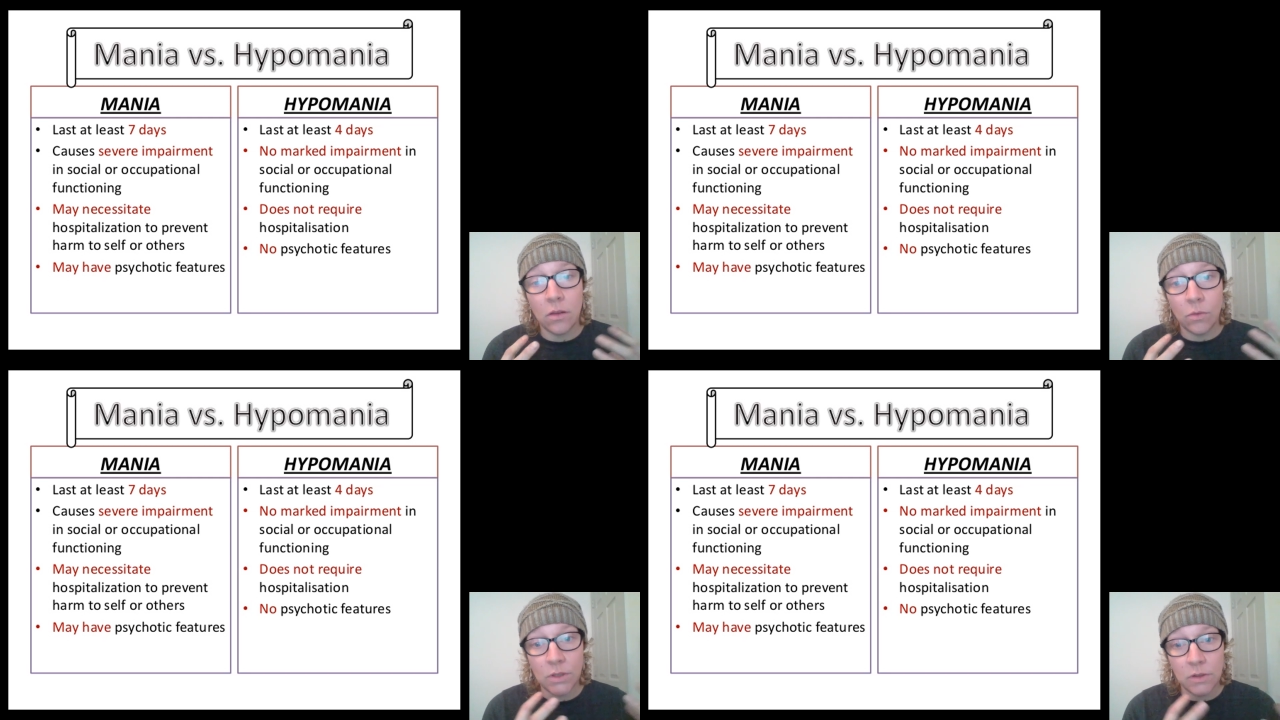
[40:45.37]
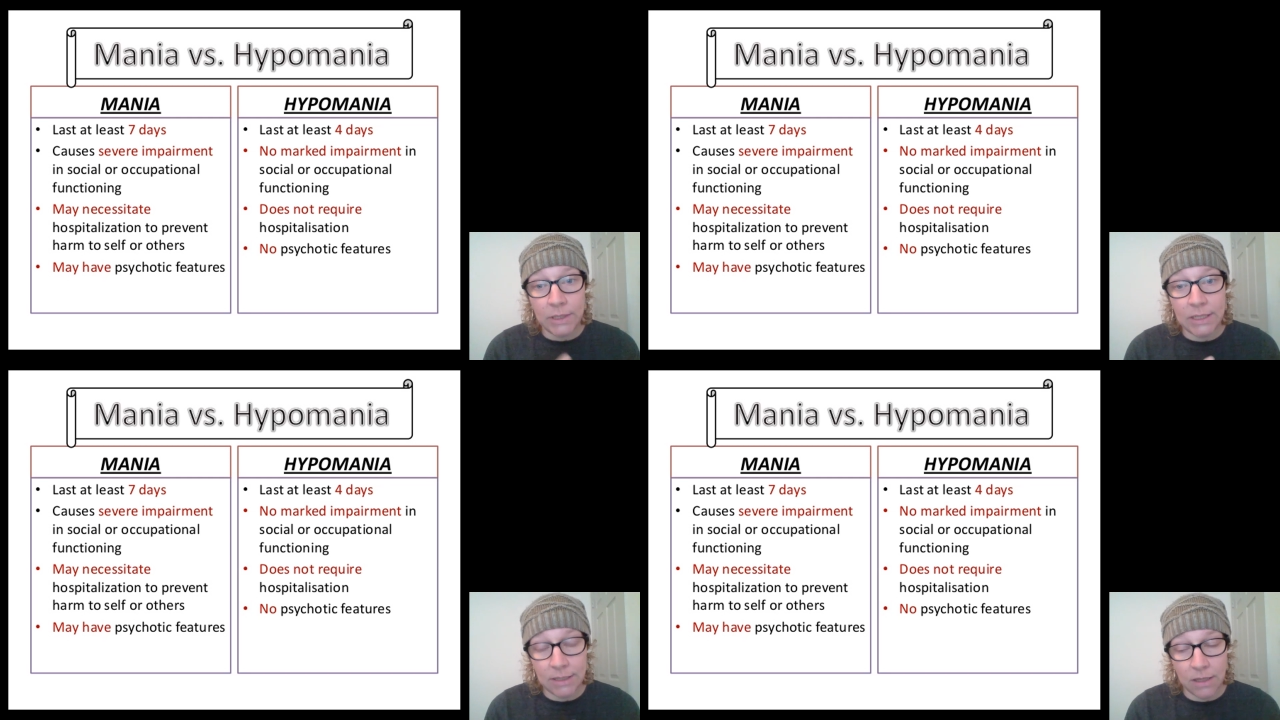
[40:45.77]
are the ones
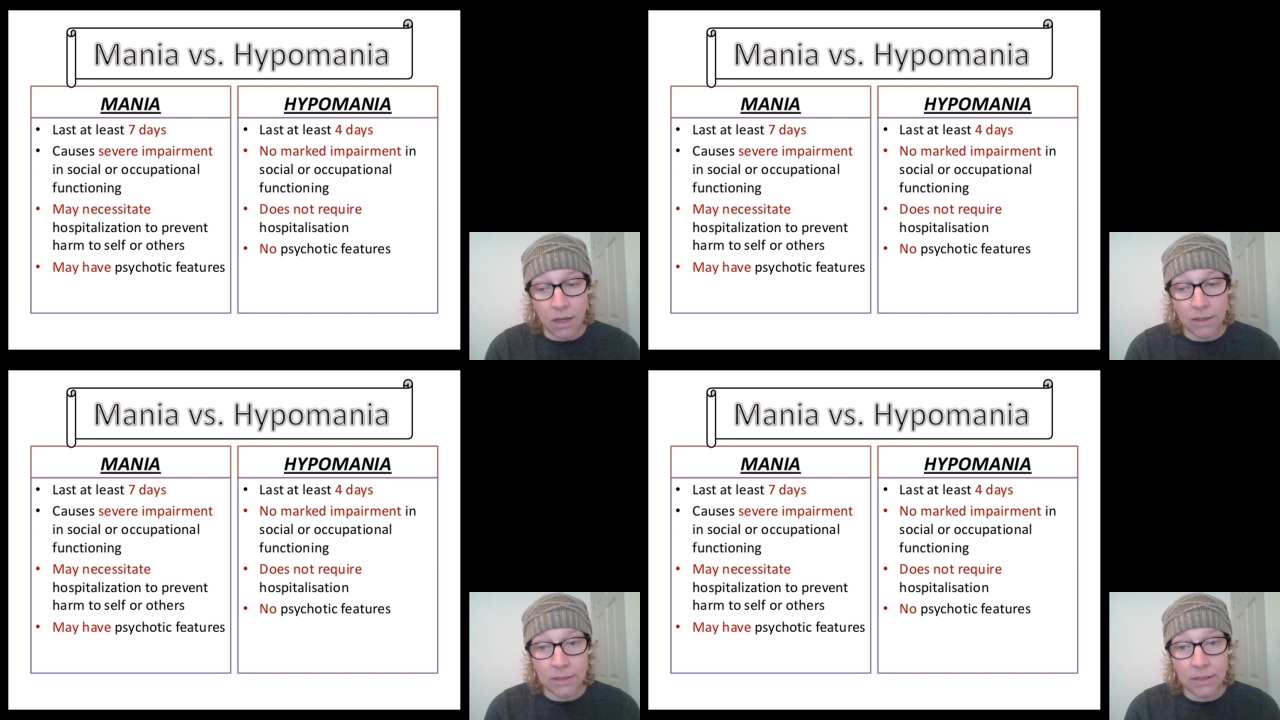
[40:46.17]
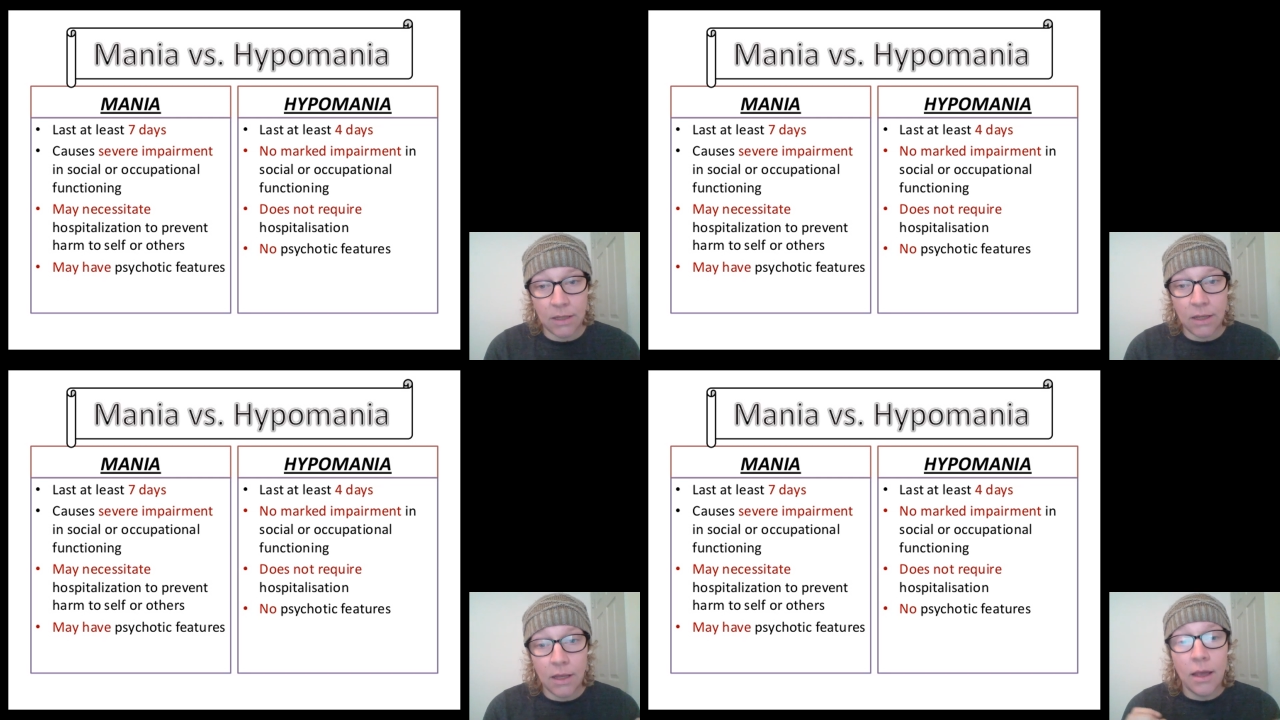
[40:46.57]
we discussed,
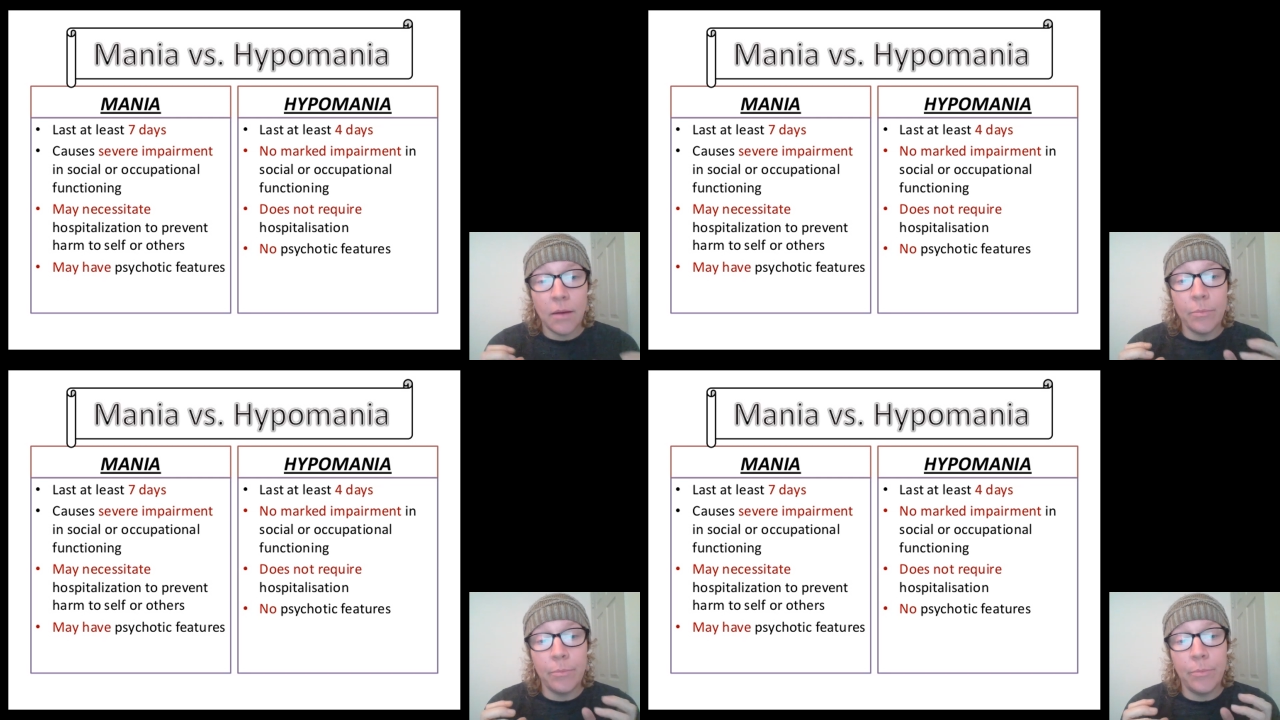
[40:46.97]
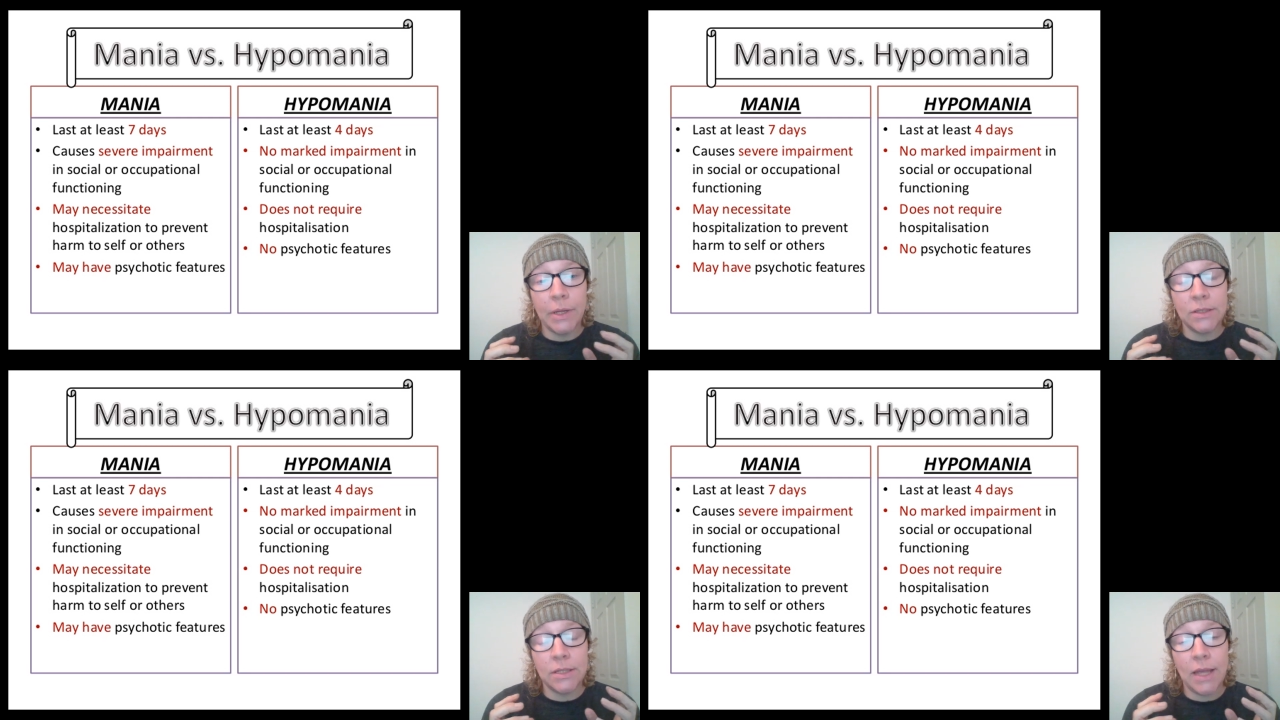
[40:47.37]

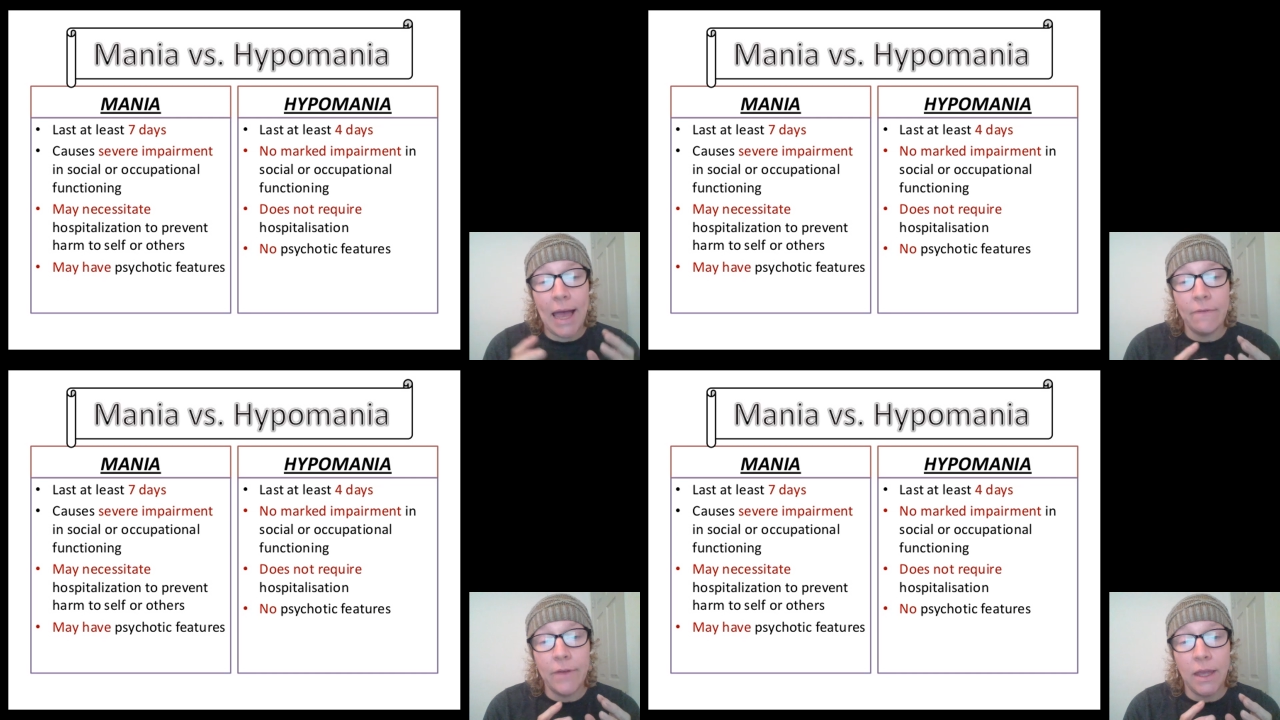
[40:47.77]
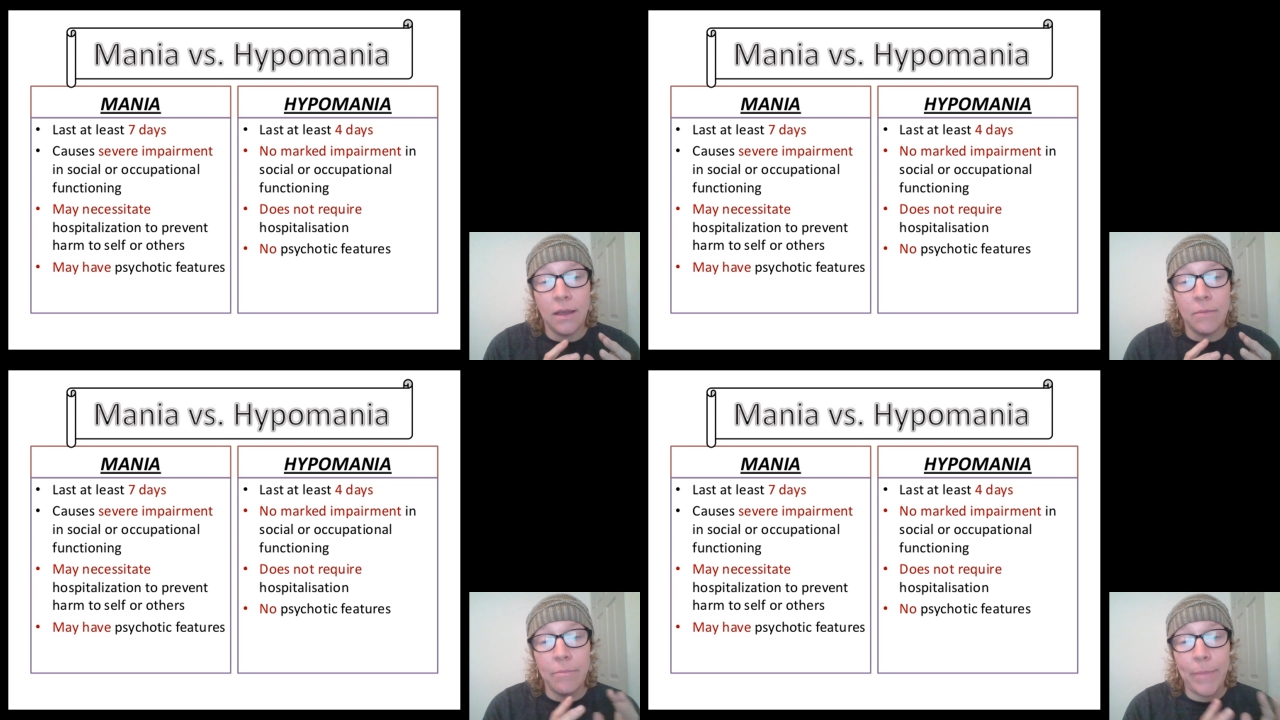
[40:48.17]
but to have
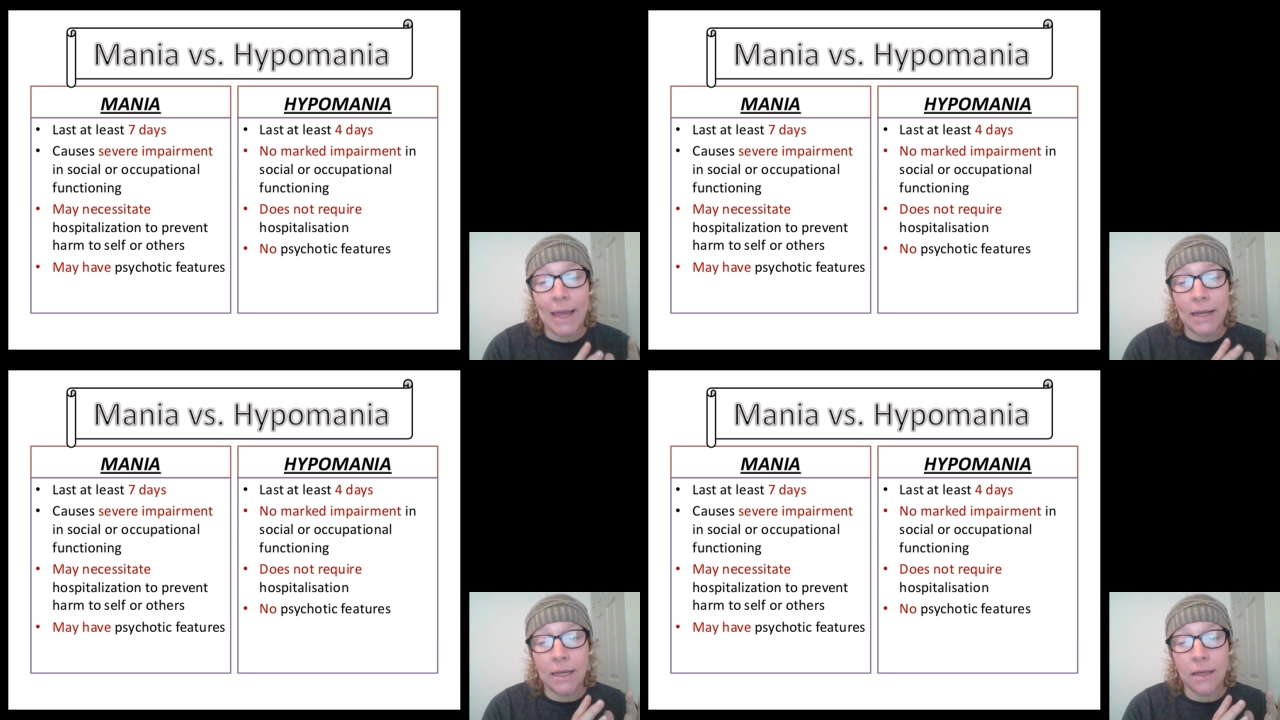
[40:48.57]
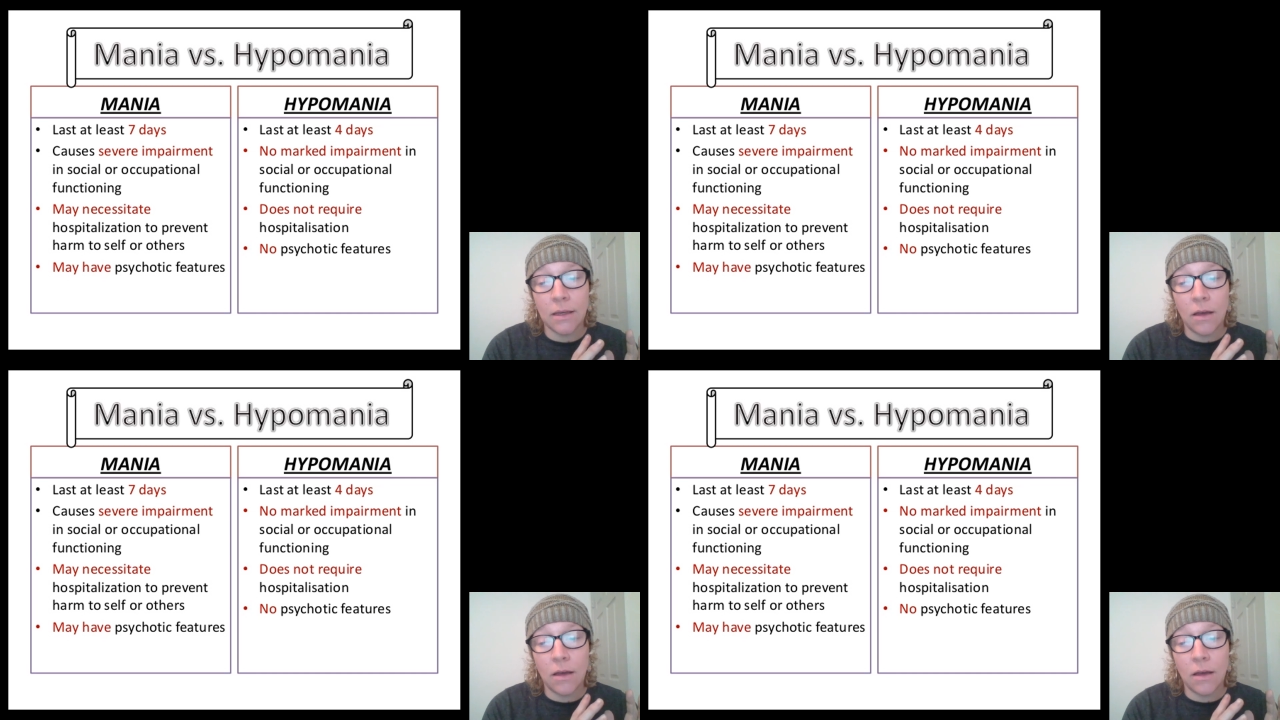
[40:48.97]
a mania,